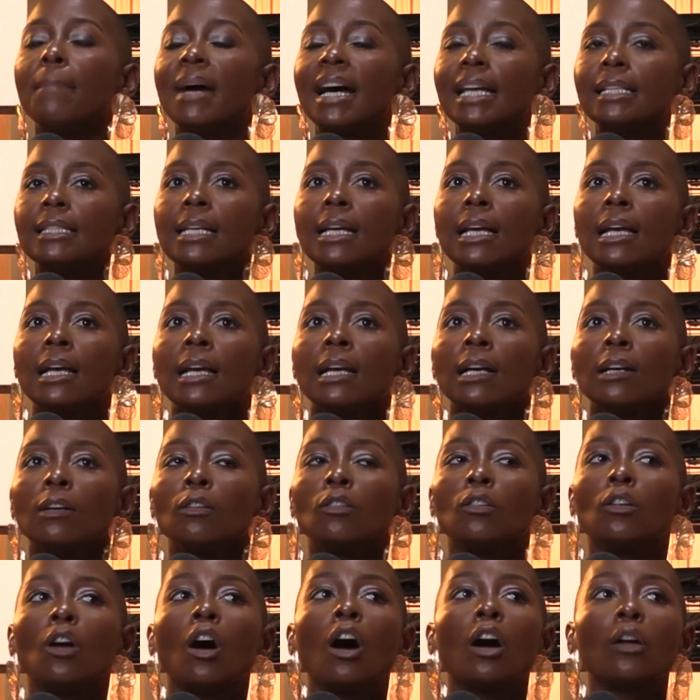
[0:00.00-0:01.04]
But
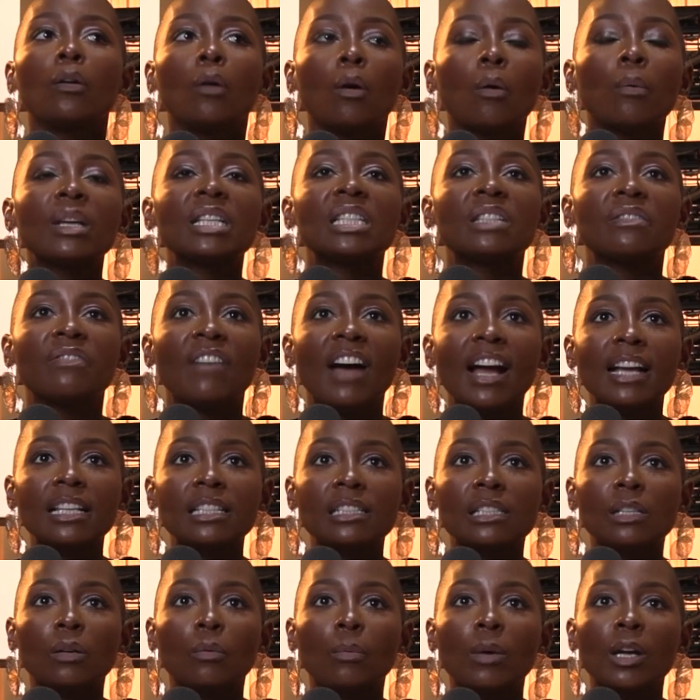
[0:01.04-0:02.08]
God always
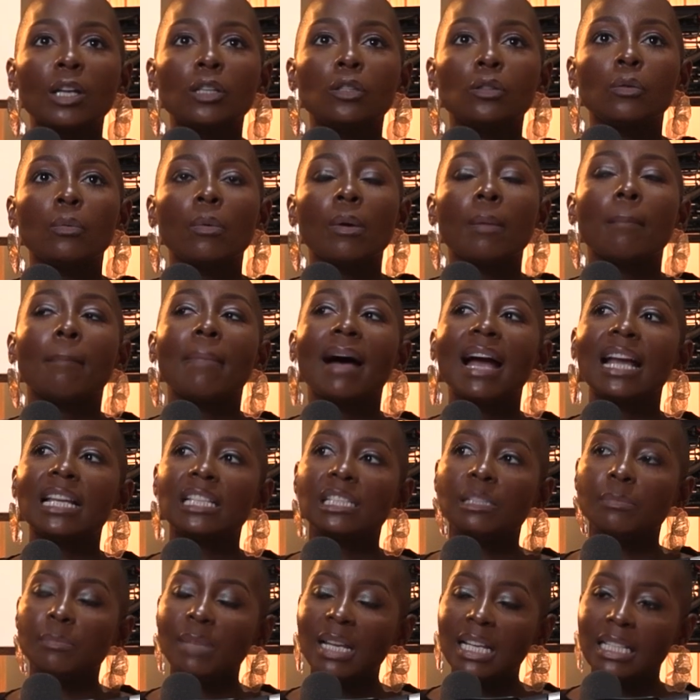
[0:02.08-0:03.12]
finds a way to
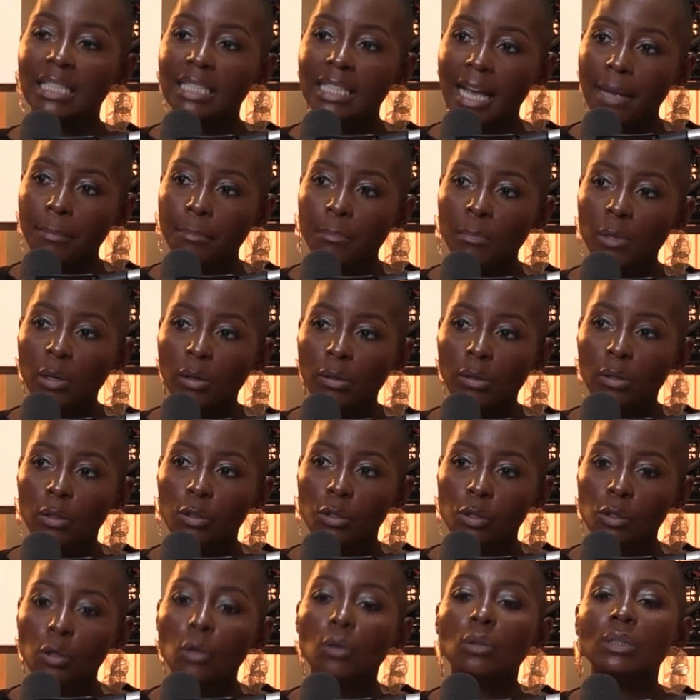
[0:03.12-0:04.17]
remind me and tap me on the
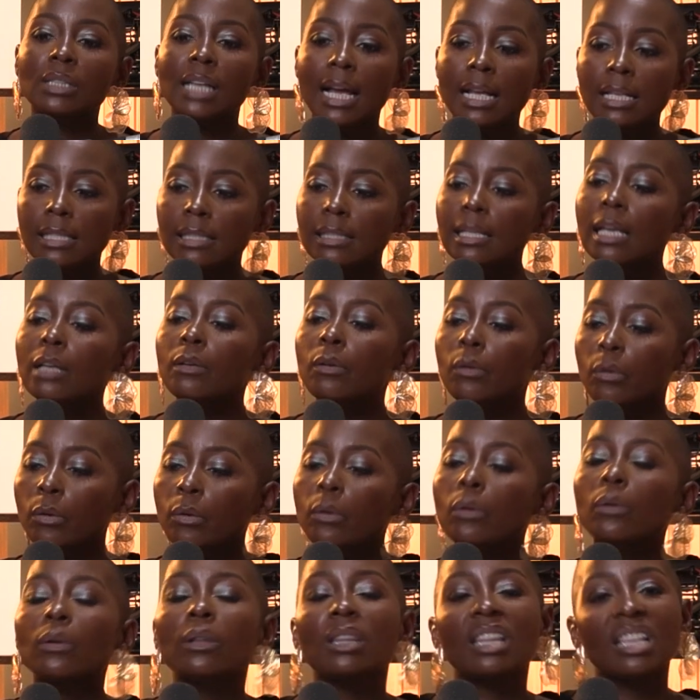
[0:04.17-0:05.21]
shoulder and say, no, no,
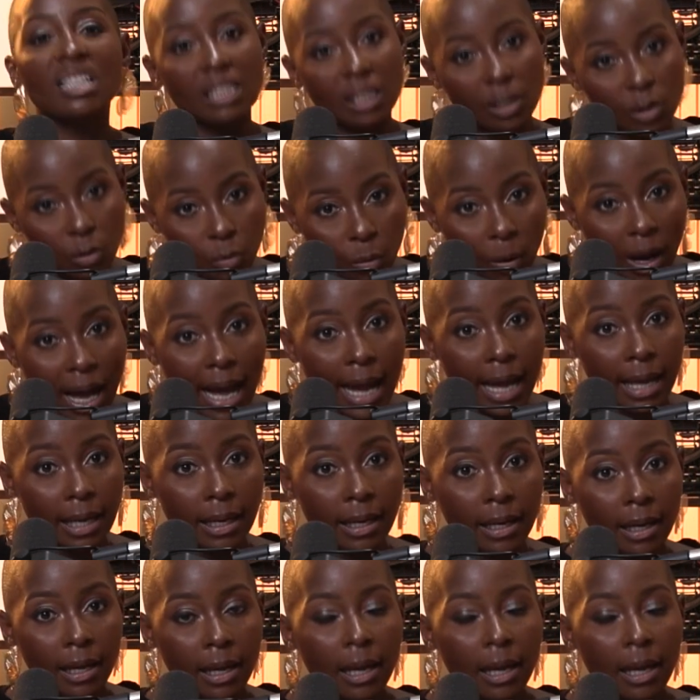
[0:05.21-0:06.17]
no, this is why.